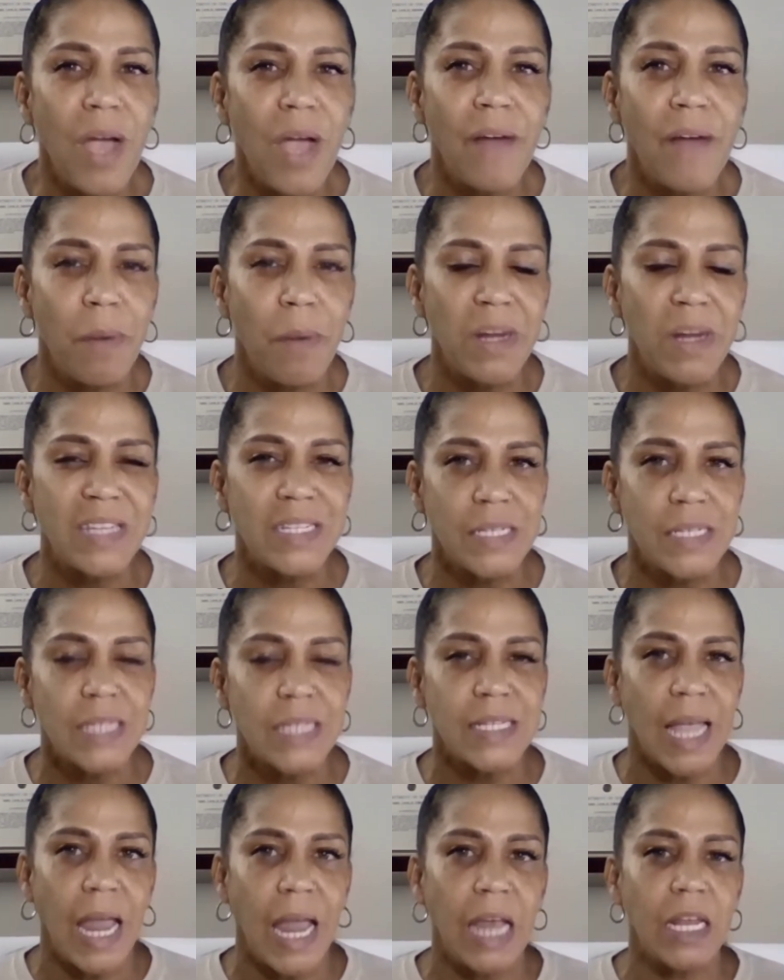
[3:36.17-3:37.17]
you have about a
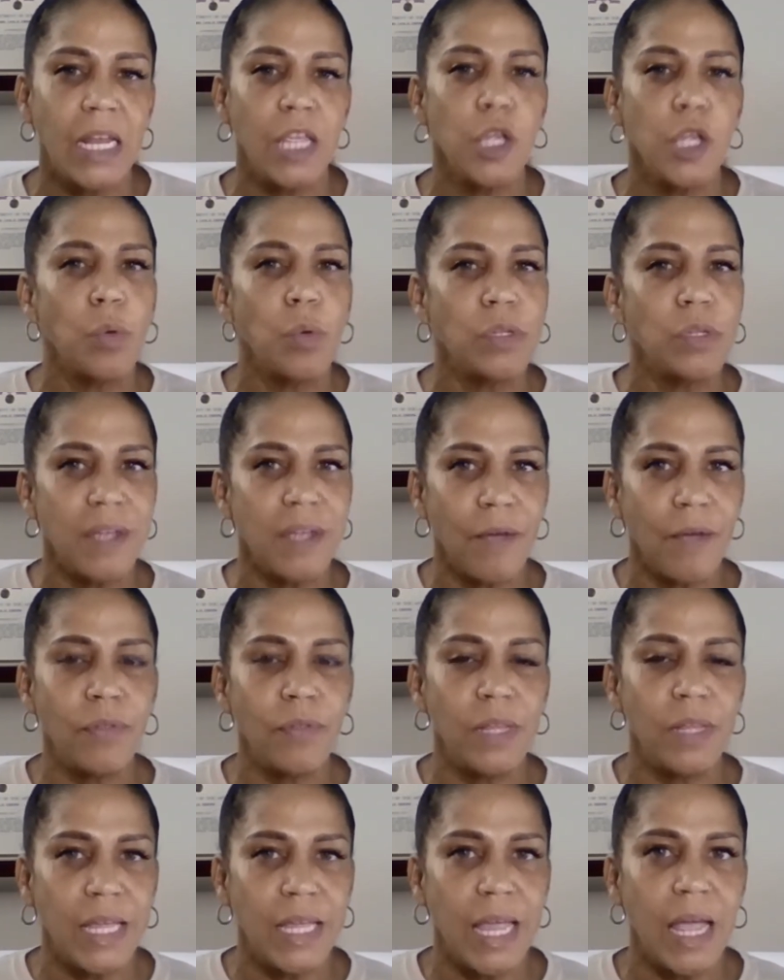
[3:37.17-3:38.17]
680, you will
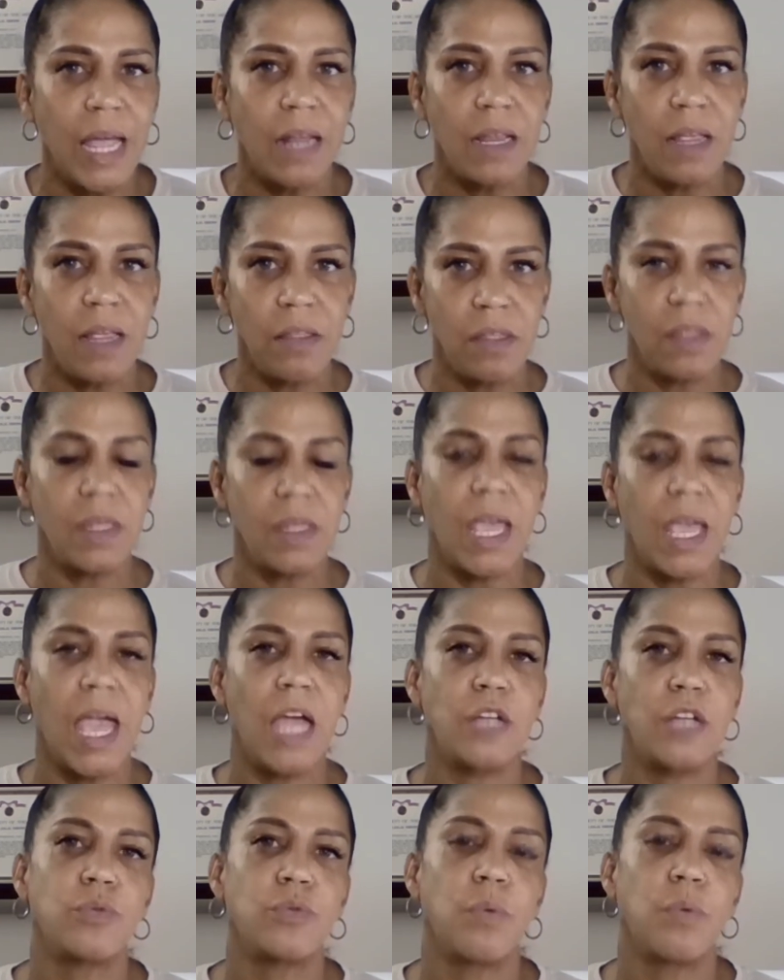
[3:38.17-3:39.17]
definitely get either the
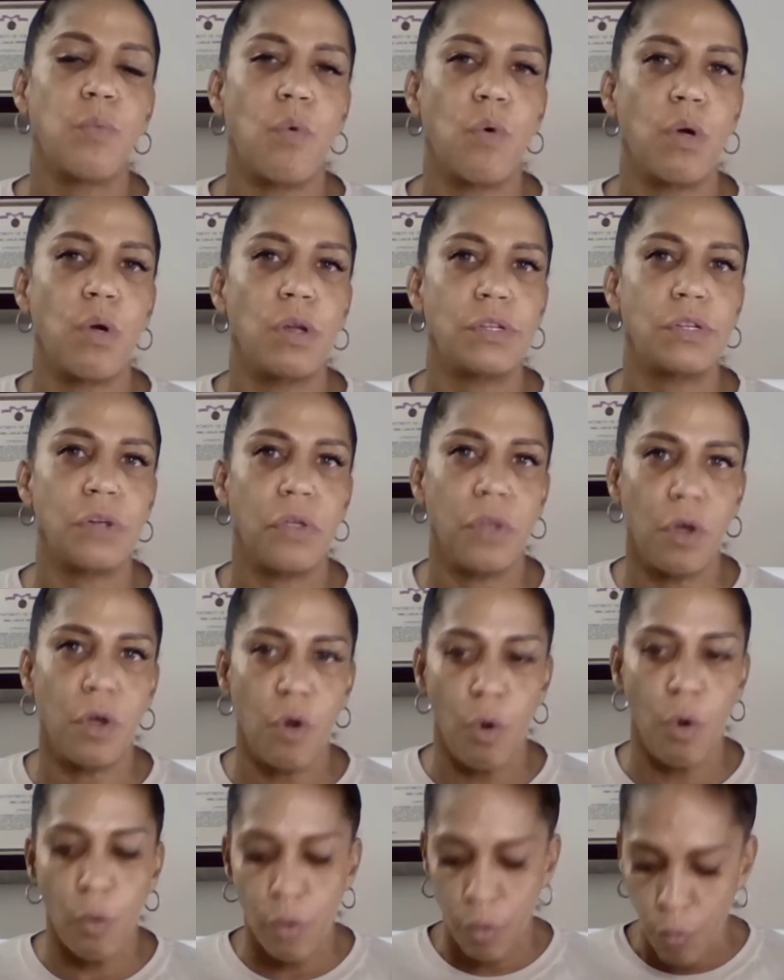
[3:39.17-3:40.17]
cash rewards or the
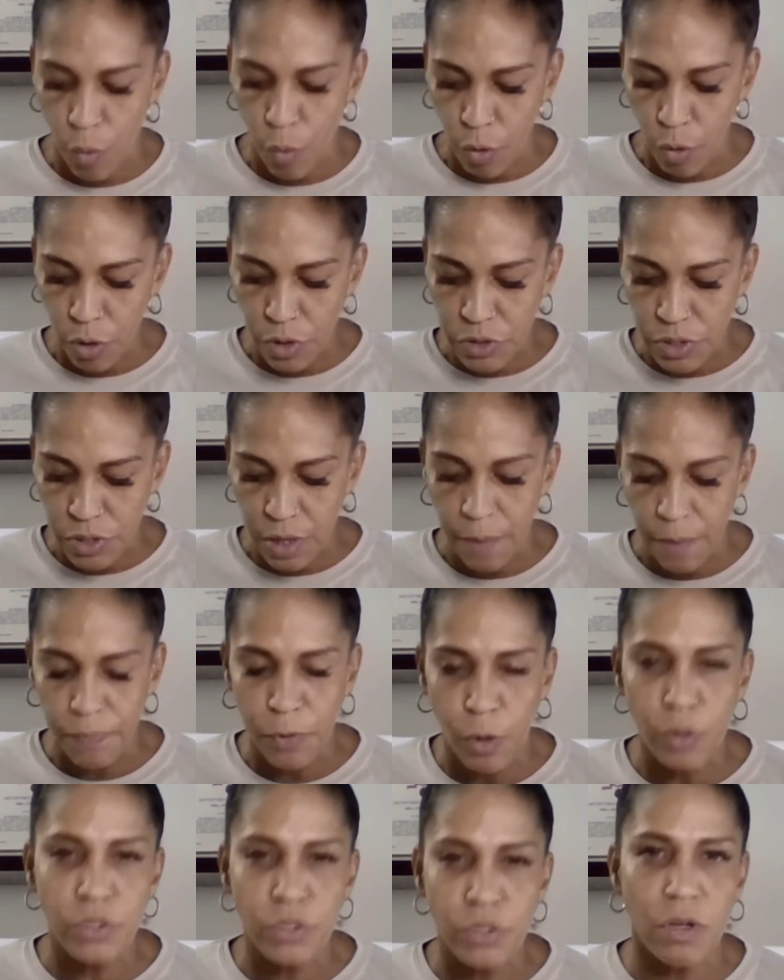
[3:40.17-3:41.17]
Go Rewards.
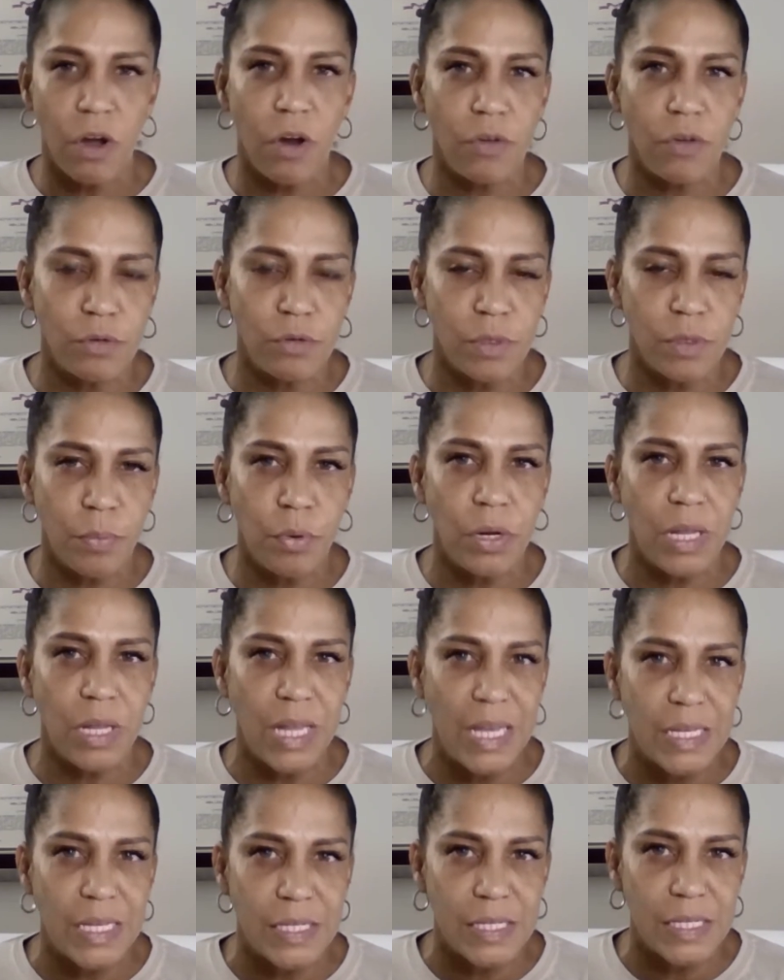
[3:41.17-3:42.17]
Those are
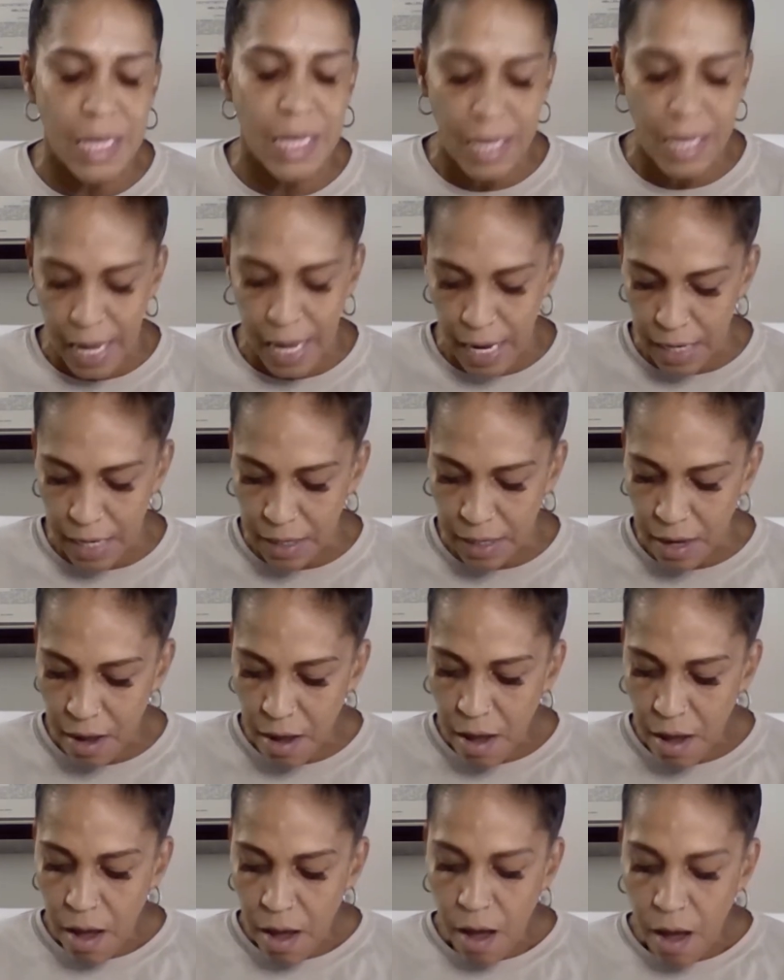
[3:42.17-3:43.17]
pretty easy to get.
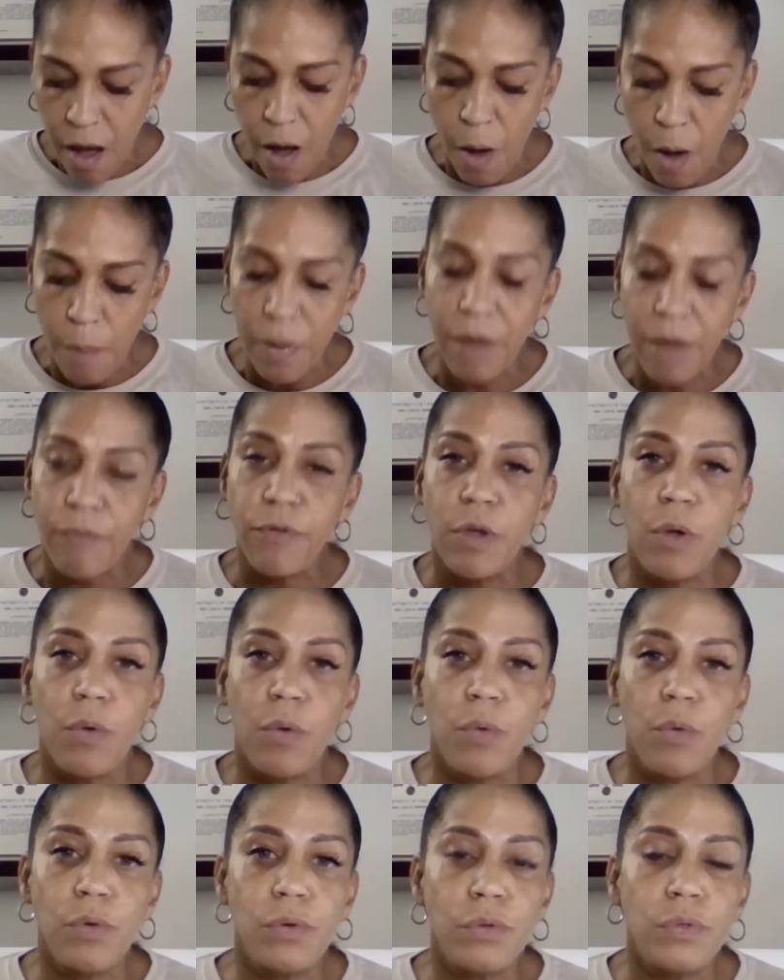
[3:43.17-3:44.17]
If
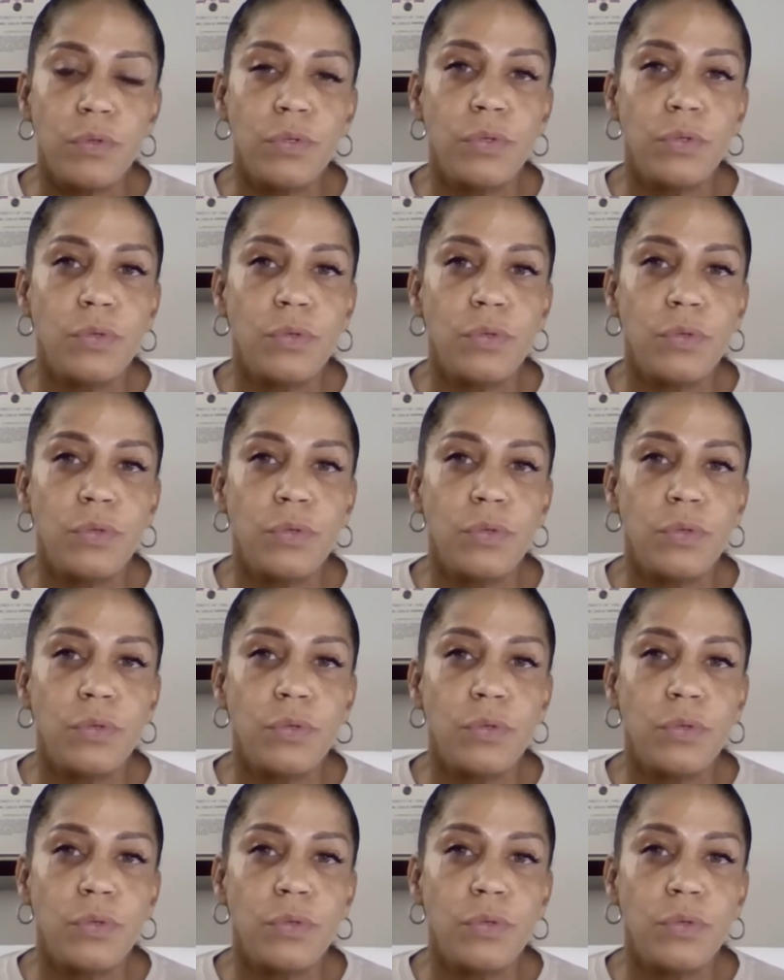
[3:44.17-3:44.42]
you